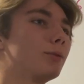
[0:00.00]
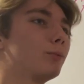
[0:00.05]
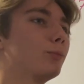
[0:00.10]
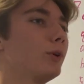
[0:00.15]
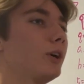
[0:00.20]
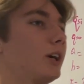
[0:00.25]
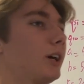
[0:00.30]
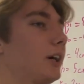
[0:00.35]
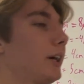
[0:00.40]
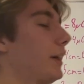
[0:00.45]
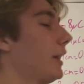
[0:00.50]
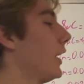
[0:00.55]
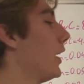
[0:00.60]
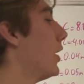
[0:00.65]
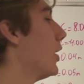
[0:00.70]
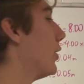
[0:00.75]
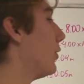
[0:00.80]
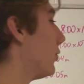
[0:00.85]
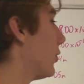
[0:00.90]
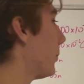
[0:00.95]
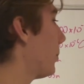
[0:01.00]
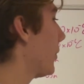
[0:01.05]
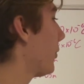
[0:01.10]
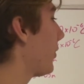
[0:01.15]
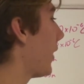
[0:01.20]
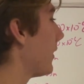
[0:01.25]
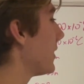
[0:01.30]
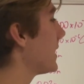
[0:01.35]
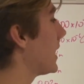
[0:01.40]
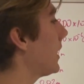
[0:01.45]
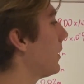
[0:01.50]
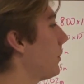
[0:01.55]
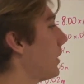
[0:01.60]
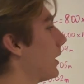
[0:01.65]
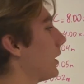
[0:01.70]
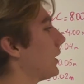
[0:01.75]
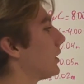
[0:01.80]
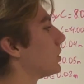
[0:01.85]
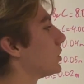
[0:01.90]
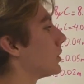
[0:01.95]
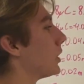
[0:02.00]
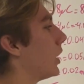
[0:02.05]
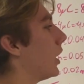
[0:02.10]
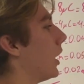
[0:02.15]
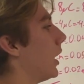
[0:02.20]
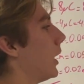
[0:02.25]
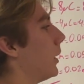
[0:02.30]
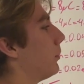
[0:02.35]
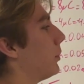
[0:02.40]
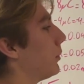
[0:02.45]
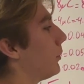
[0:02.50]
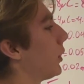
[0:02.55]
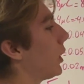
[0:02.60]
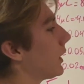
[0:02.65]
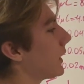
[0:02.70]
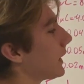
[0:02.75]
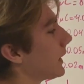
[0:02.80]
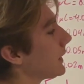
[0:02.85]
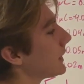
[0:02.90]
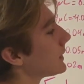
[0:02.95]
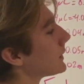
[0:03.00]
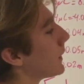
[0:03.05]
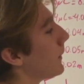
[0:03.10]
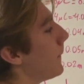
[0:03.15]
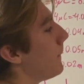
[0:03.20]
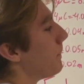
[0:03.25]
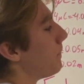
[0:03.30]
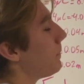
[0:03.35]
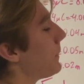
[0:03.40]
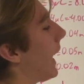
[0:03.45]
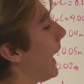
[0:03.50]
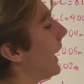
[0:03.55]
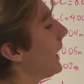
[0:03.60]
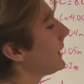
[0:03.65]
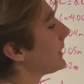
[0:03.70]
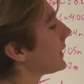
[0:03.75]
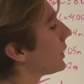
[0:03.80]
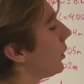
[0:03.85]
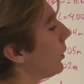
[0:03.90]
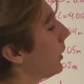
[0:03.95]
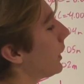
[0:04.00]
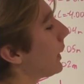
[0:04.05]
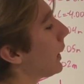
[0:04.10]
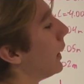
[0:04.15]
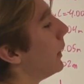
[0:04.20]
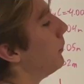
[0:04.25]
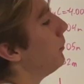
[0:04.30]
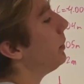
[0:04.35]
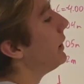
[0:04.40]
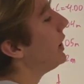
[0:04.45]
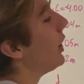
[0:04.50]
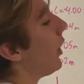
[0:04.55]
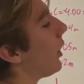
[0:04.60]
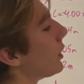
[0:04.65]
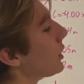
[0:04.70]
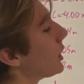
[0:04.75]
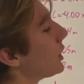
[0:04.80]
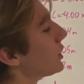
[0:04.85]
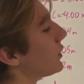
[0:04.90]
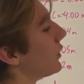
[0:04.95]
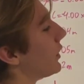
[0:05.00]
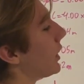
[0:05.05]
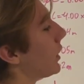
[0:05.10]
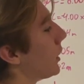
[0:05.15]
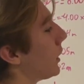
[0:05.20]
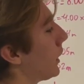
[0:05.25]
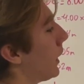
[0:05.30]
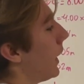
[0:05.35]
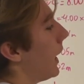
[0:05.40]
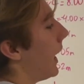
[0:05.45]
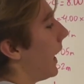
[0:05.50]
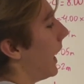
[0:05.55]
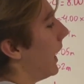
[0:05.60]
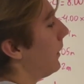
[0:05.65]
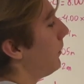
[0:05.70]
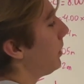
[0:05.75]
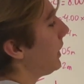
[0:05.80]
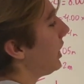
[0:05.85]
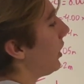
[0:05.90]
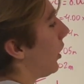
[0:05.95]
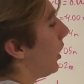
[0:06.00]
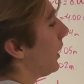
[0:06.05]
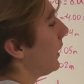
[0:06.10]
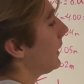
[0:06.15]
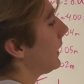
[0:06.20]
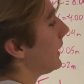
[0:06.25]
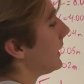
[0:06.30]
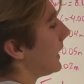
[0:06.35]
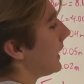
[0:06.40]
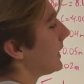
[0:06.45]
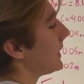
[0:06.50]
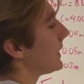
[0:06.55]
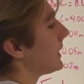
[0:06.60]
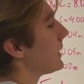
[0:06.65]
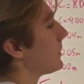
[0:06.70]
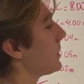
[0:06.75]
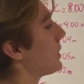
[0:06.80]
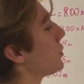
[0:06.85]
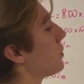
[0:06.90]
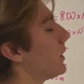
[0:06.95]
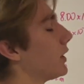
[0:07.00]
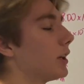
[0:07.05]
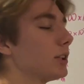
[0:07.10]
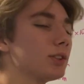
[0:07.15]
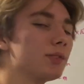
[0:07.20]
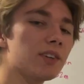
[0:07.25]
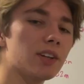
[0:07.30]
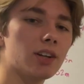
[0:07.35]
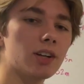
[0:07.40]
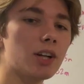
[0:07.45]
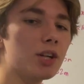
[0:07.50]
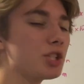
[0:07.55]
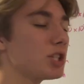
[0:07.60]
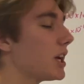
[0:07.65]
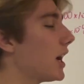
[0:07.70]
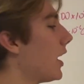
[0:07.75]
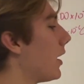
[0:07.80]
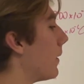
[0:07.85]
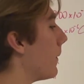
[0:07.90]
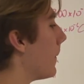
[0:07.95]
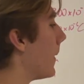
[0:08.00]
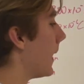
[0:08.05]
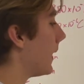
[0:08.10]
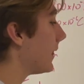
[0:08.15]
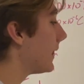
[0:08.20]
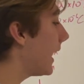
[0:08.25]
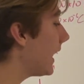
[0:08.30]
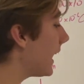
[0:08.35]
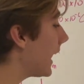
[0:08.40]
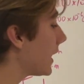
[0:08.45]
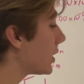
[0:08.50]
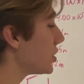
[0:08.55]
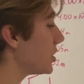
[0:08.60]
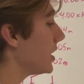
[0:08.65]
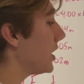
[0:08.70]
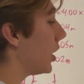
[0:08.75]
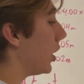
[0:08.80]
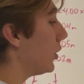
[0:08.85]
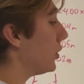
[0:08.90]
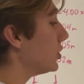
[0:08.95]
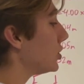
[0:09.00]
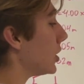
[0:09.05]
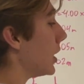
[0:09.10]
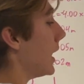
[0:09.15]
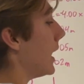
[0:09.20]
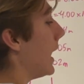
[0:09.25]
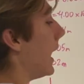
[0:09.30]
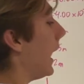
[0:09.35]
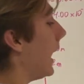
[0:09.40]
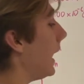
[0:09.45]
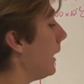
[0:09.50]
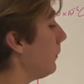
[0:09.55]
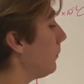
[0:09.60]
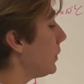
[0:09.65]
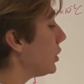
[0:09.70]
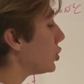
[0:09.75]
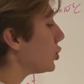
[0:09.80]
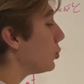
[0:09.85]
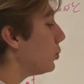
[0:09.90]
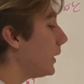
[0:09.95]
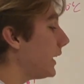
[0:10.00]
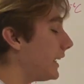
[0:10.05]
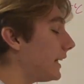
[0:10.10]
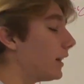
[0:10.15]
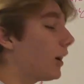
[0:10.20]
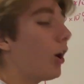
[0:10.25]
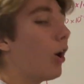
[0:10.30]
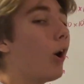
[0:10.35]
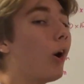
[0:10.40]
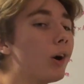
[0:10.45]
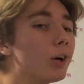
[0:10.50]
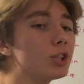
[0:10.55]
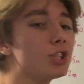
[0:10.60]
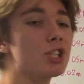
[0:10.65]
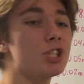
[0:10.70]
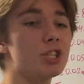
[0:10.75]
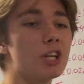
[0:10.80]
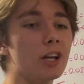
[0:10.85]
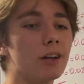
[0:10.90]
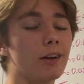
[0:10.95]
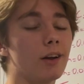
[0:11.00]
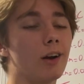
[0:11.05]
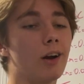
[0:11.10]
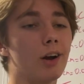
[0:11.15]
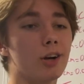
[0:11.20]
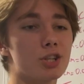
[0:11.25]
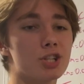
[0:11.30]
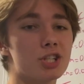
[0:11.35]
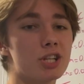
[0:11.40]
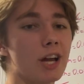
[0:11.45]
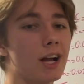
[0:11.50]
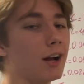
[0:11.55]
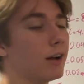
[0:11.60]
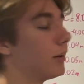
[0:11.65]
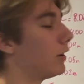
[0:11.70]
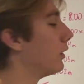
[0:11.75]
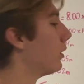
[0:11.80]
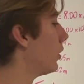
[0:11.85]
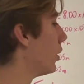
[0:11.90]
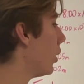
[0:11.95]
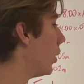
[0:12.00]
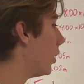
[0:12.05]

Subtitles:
What? 4.5 centimeters? But Marcus, that's going beyond our sphere and beyond the distance between our sphere and our shell. That actually goes in between our shell.